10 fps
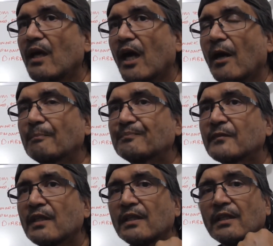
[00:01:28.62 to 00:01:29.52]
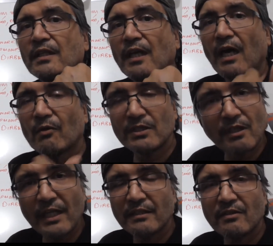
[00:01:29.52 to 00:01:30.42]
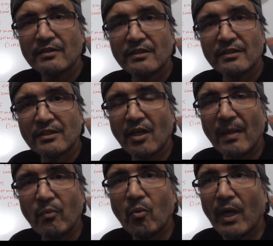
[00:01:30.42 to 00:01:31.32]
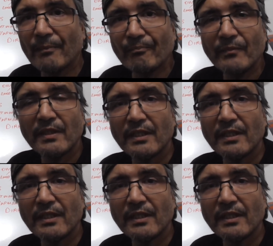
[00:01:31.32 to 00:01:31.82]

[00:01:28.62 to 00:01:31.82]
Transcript: Um, I was diagnosed as type 1